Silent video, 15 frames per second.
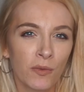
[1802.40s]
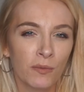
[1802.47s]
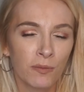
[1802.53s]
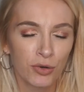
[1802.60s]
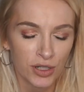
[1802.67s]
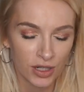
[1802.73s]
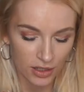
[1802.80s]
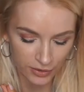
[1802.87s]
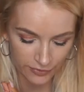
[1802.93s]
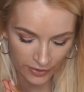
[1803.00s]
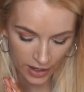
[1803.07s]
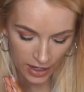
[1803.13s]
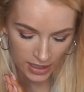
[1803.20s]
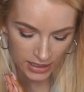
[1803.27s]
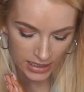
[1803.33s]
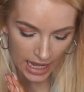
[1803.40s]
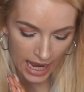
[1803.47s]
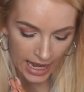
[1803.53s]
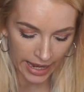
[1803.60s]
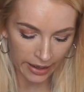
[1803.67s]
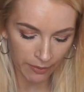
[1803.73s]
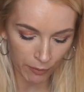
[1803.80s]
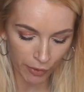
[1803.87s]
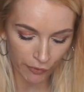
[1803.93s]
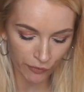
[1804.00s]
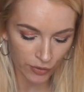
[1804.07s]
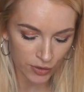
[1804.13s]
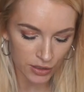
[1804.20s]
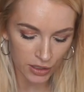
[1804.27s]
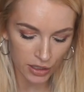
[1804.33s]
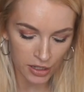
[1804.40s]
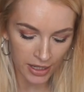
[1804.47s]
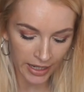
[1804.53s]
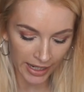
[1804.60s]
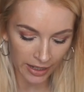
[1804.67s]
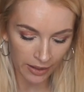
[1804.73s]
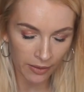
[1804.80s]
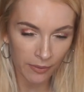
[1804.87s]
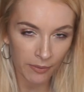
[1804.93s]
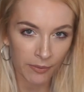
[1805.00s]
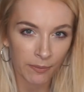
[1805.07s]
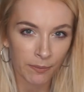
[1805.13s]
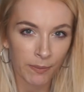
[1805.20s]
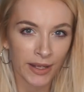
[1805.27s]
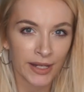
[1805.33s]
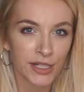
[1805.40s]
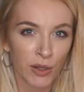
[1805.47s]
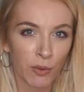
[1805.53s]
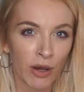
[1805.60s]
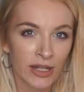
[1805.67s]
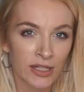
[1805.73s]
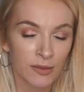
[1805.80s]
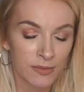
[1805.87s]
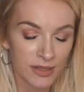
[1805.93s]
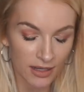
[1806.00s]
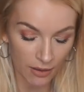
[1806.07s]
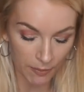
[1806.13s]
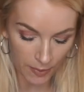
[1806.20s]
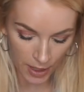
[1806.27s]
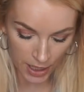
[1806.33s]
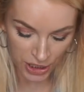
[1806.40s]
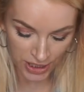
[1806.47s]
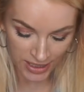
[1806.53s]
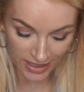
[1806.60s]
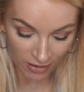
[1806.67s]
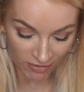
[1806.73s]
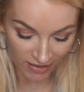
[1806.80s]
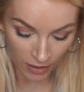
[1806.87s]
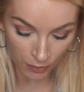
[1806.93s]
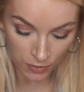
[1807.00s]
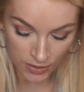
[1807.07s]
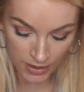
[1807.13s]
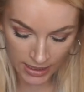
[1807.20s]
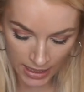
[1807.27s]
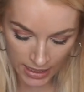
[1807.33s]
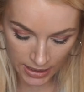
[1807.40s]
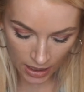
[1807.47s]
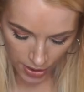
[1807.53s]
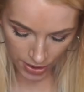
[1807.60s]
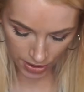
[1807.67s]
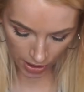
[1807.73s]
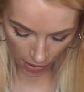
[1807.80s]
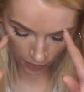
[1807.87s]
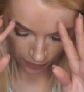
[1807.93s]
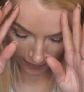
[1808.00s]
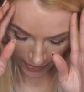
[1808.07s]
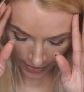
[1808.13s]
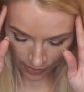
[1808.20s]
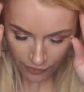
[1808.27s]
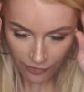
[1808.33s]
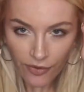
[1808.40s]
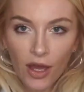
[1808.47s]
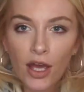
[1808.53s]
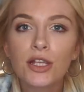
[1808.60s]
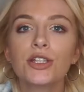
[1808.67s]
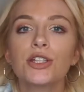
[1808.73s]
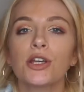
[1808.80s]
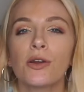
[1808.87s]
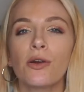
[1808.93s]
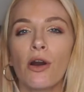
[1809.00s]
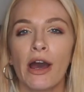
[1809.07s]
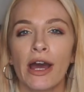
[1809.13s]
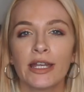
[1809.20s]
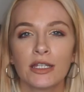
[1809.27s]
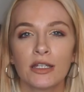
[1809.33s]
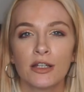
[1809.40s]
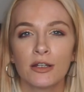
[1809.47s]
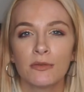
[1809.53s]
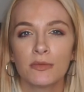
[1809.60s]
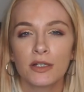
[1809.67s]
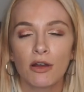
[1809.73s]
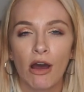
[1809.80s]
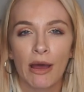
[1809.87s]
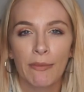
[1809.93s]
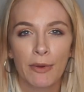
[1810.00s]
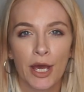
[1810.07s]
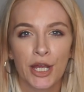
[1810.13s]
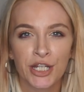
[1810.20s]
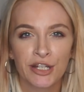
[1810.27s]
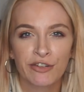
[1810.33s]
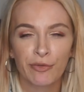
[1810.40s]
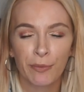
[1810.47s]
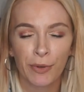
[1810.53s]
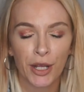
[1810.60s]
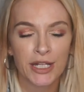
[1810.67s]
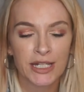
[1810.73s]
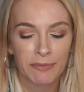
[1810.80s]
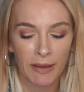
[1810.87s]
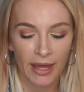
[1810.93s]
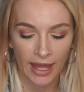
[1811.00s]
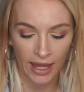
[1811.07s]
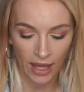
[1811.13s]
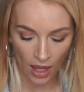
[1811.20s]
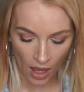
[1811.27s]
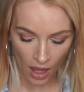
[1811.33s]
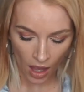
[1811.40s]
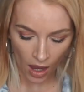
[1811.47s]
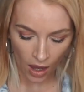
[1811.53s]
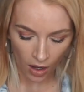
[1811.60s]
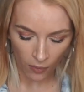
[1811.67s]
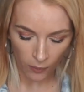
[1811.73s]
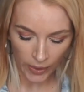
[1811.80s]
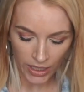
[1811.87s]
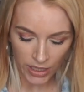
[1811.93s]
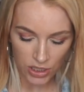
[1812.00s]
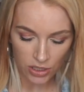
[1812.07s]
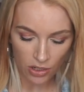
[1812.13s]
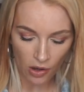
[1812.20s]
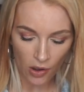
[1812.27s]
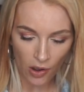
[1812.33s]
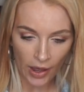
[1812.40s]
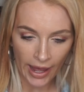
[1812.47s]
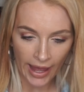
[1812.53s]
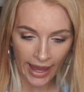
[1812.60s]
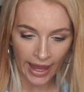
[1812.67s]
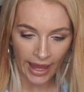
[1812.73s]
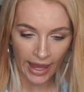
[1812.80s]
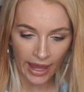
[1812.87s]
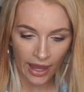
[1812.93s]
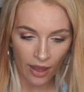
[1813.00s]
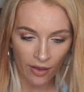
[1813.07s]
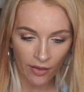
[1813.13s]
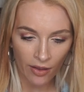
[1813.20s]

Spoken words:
products first and then move on to the big two items that I purchased that I really wanted. So the first two items I purchased from Beauty Bay, which I